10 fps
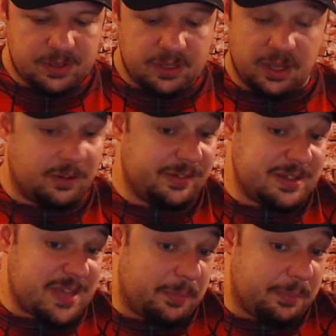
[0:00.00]
You'll at
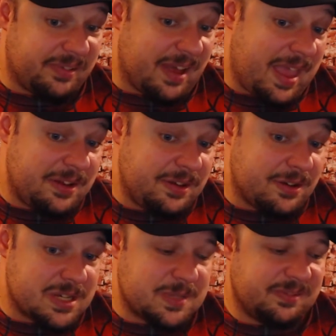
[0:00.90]
least have a Black Cat in your
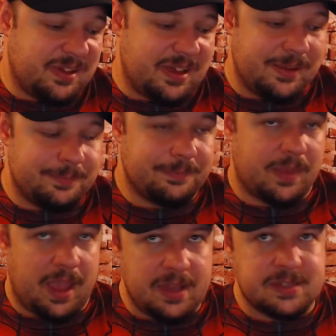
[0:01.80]
display.
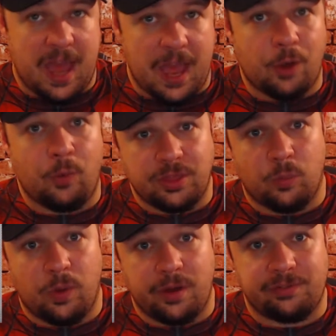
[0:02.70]
It's not quite the
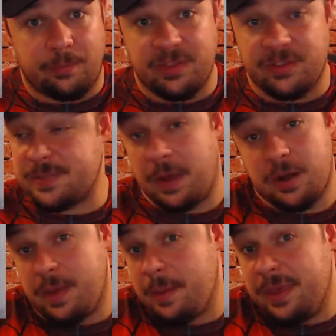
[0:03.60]
one from the
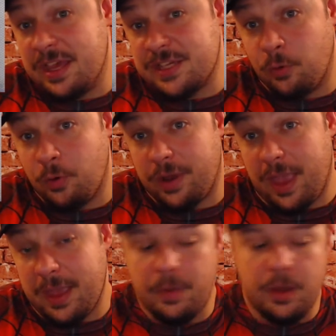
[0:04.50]
Spider-Man P S four
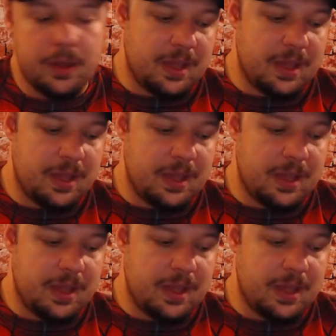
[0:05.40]
game.